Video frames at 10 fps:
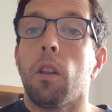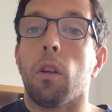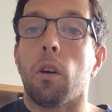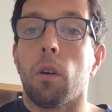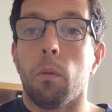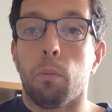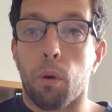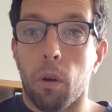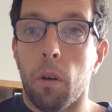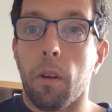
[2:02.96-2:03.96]
The
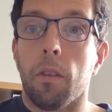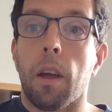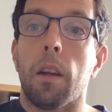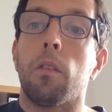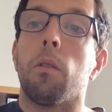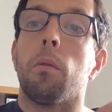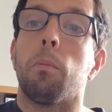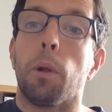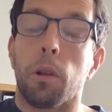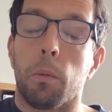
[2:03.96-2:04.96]
prologue is there to
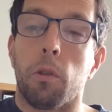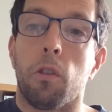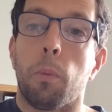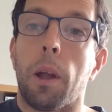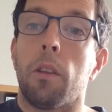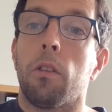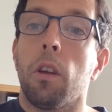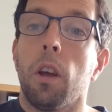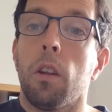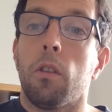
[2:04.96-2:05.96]
build up
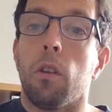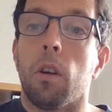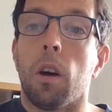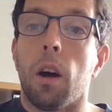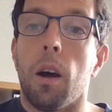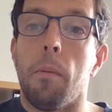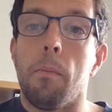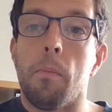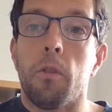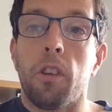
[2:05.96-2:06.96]
suspense, to
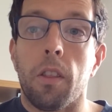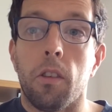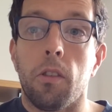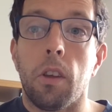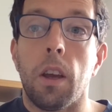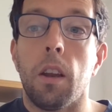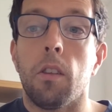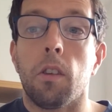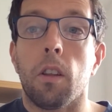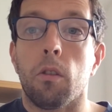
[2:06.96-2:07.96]
set the scene
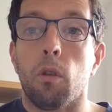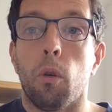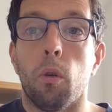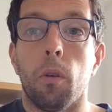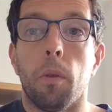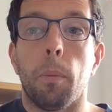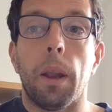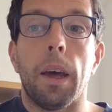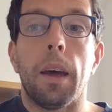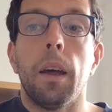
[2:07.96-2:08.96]
and set the tone of the
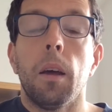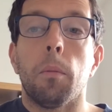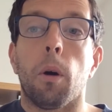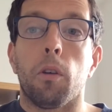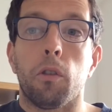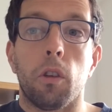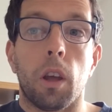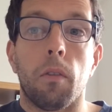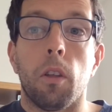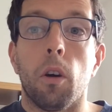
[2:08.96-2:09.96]
play, but also to
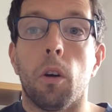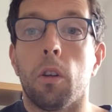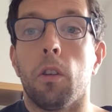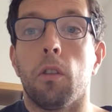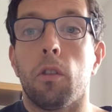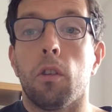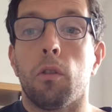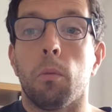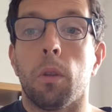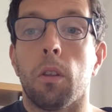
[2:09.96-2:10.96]
give the audience
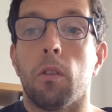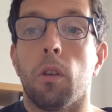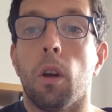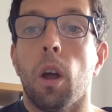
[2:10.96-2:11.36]
something to